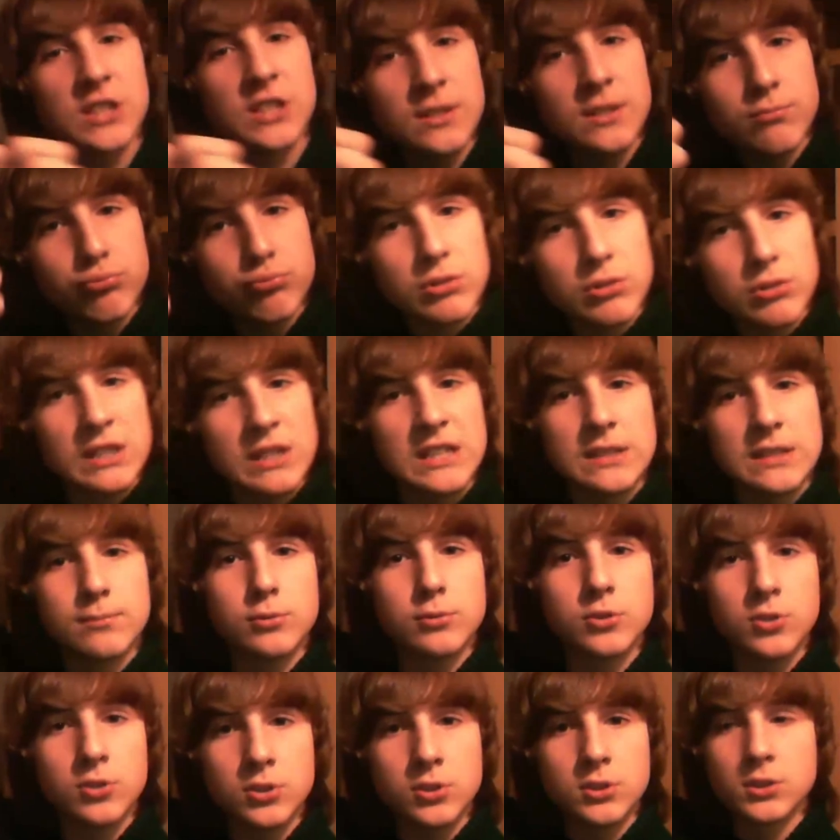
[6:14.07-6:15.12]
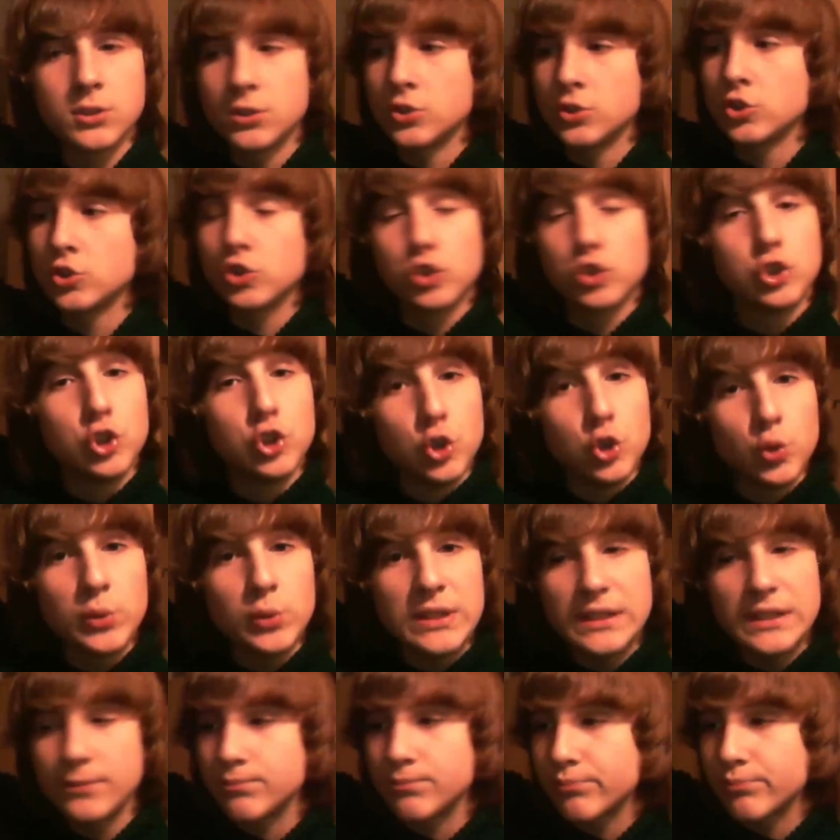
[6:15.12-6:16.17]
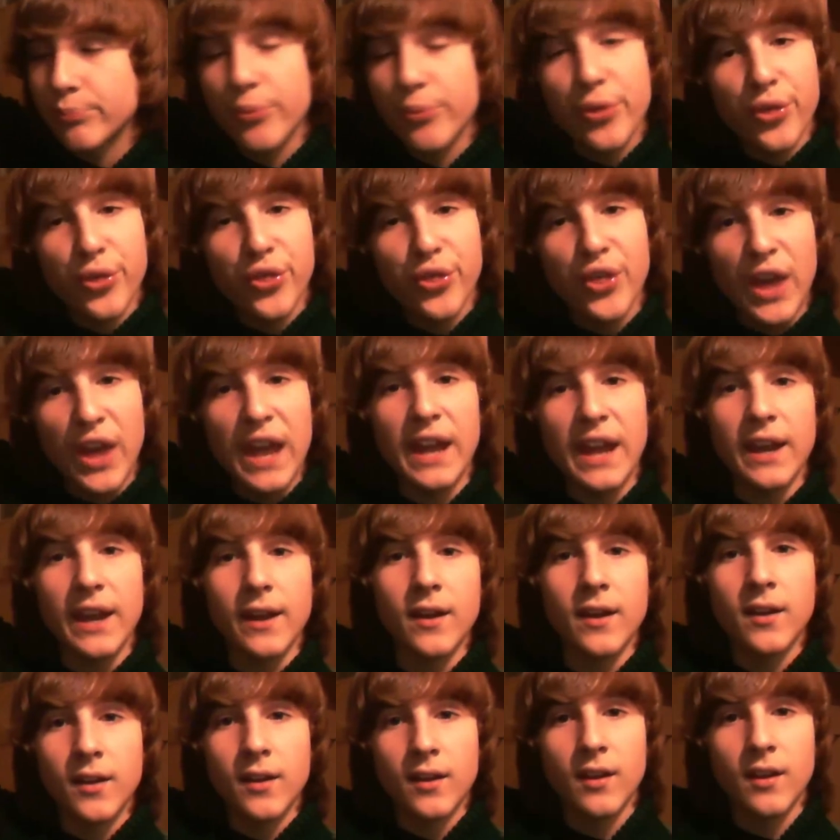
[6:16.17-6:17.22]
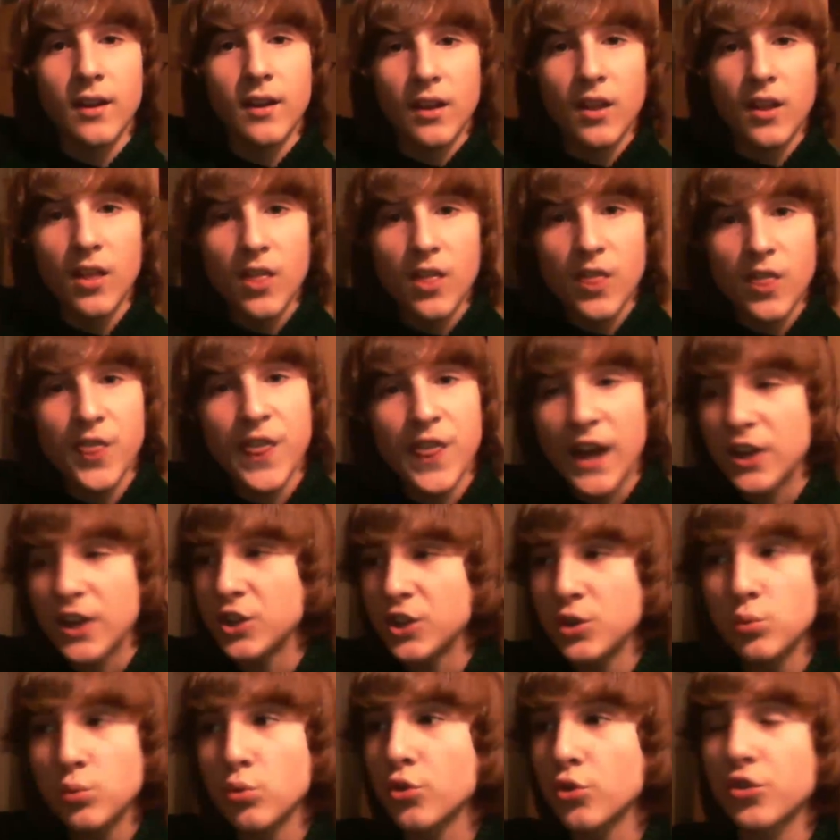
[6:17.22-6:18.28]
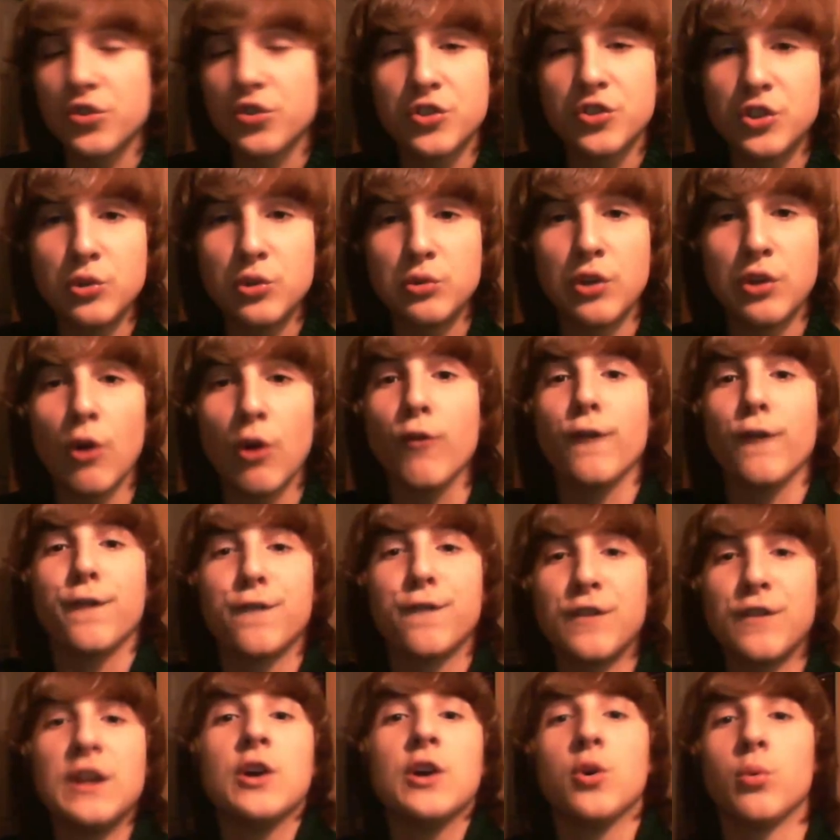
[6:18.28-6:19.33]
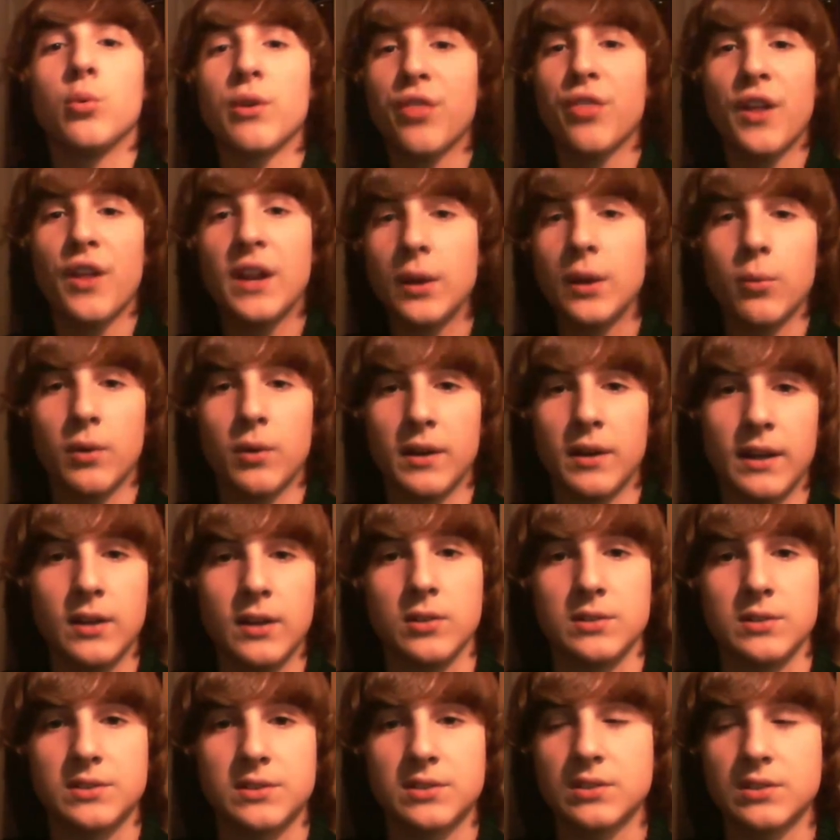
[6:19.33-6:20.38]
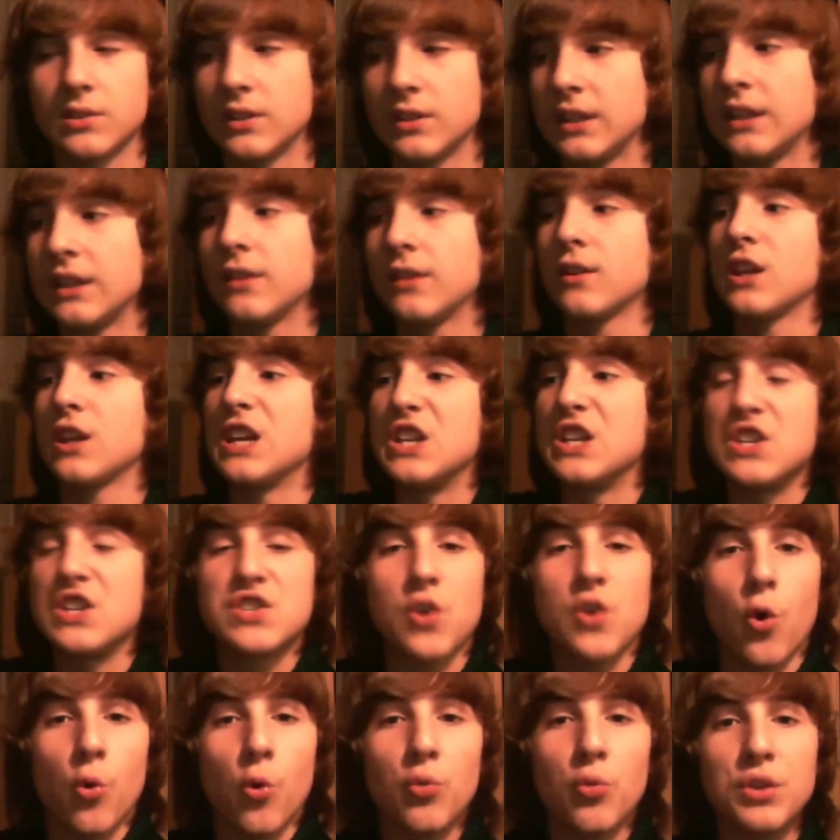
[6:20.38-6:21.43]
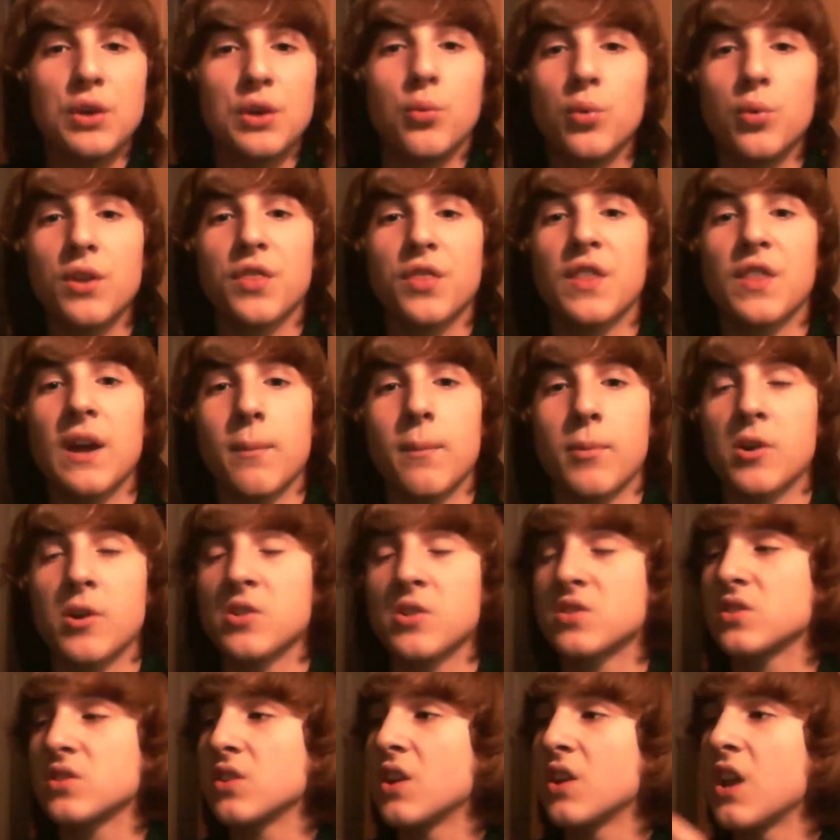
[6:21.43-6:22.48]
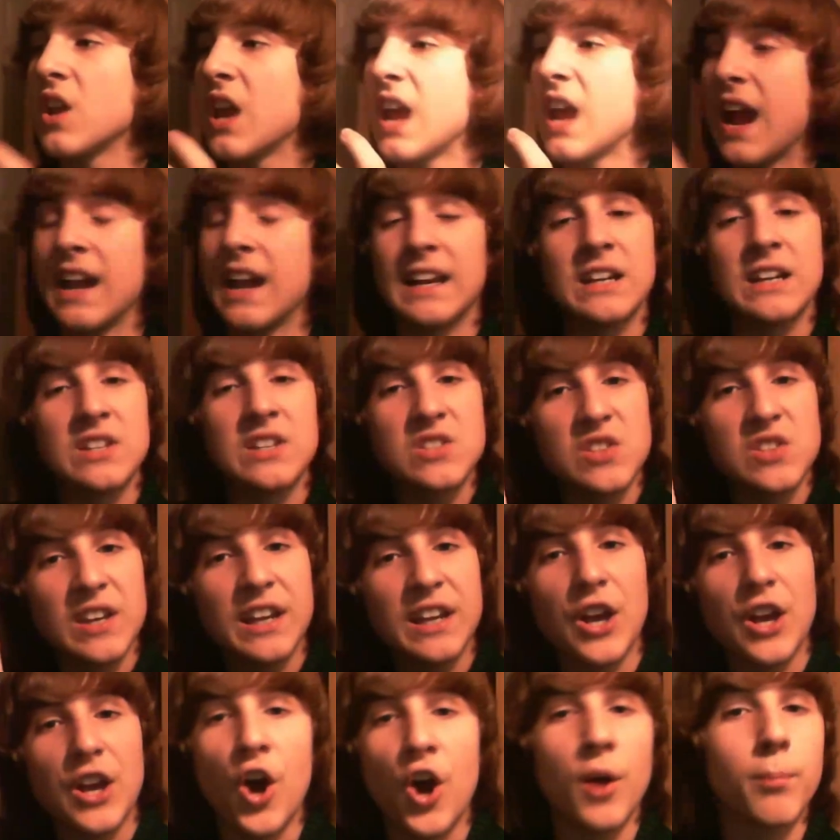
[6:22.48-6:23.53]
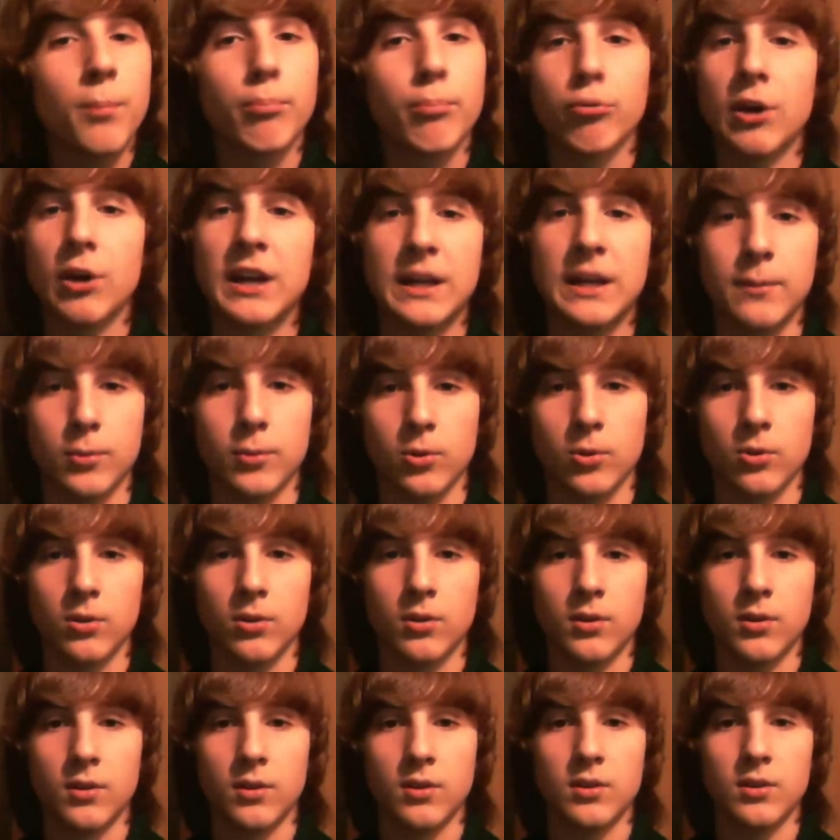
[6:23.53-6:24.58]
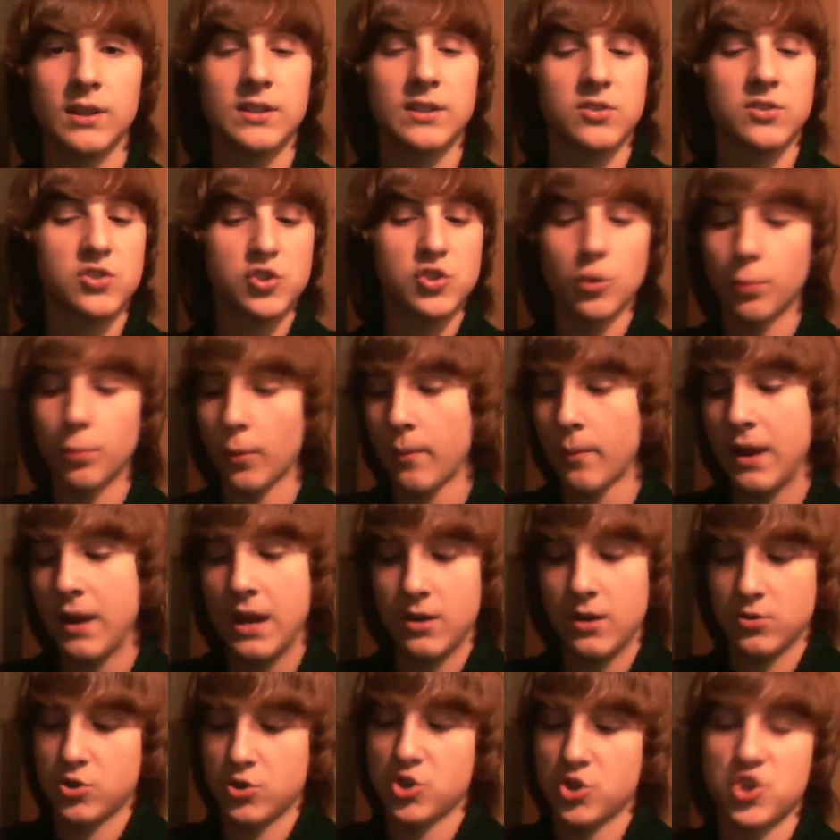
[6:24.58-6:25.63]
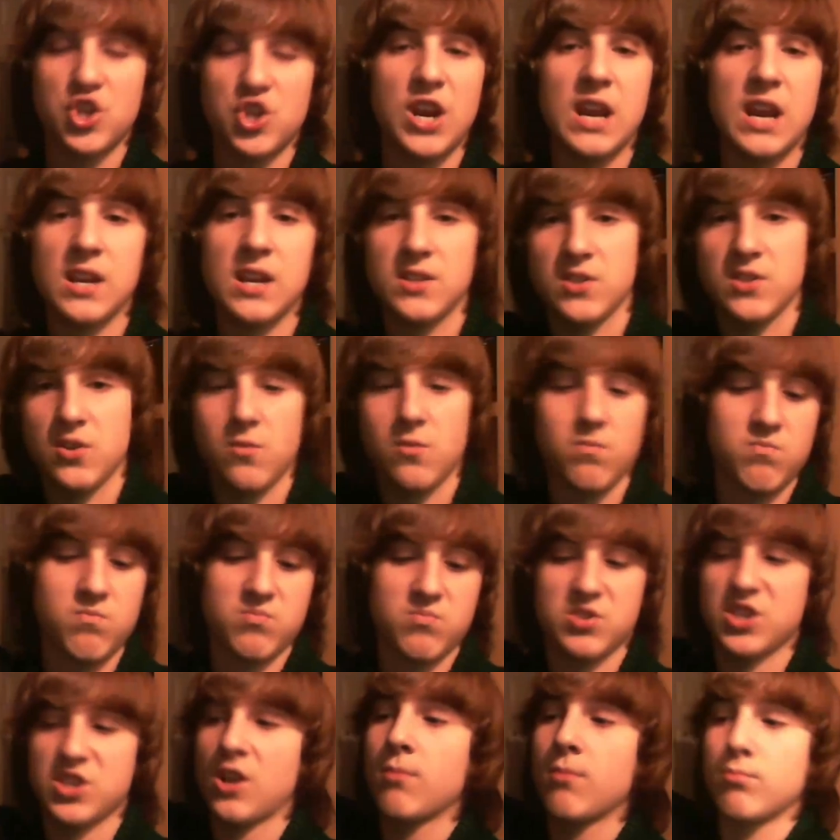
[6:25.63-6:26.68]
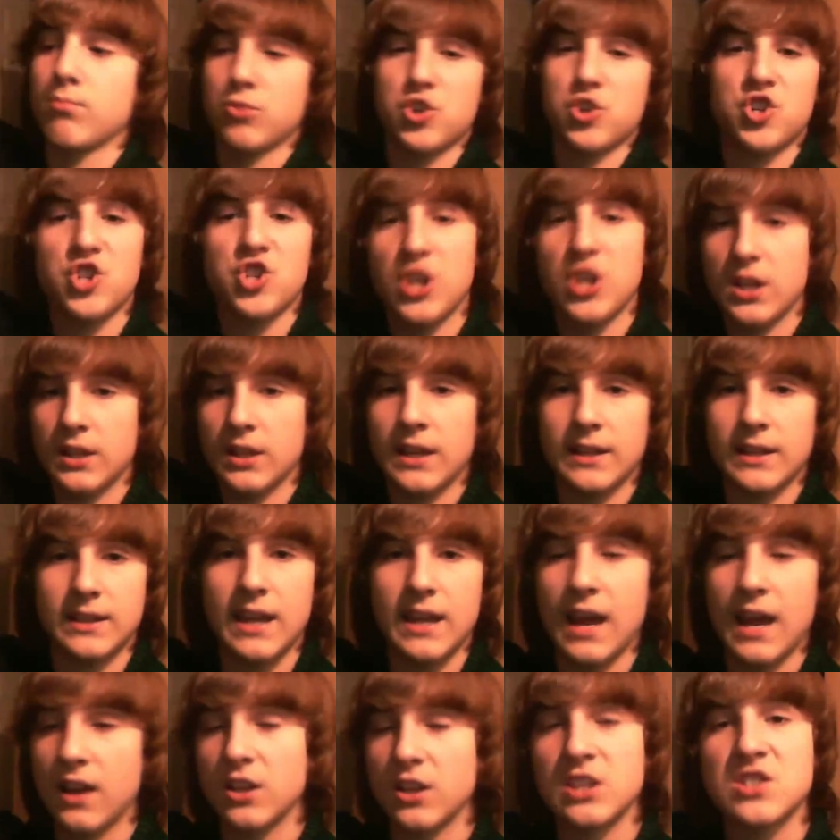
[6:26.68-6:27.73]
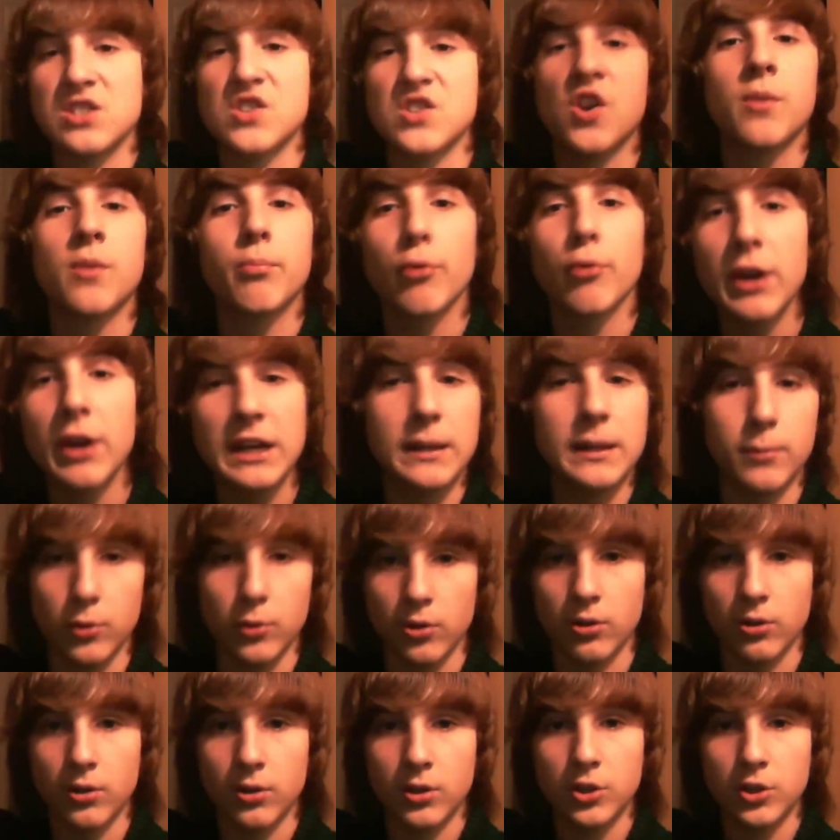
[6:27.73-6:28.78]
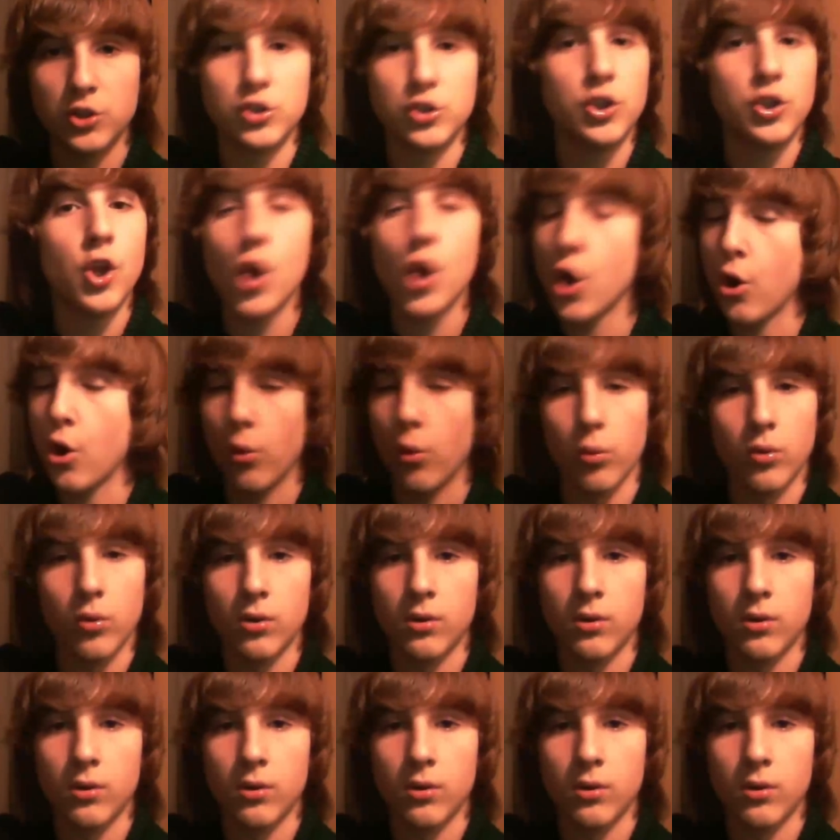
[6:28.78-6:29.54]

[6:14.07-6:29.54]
unbreakable, gooey thing that you don't feel with anyone else. It is only with that person, and it is like unbreakable, like Superman chains or some shit like that. It's unbreakable. No,